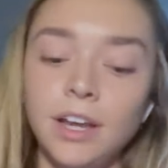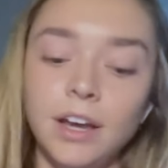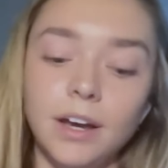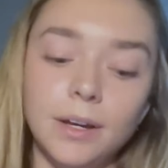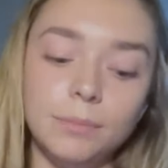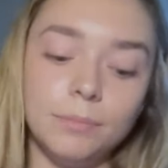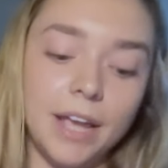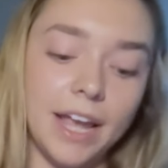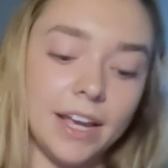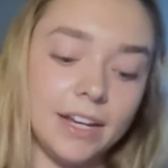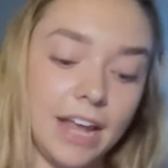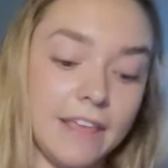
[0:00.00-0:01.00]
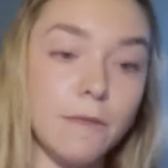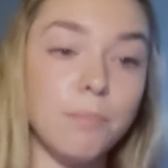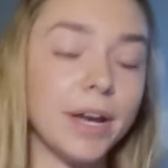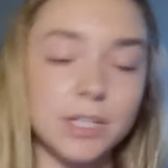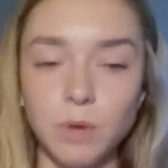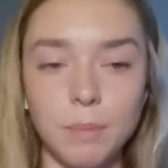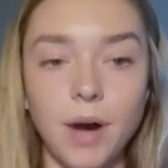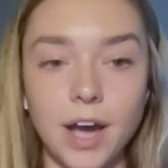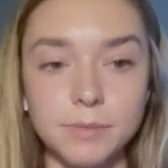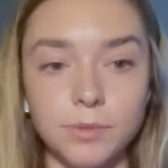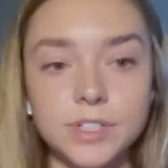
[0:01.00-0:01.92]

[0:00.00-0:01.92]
Um, and in the best way possible.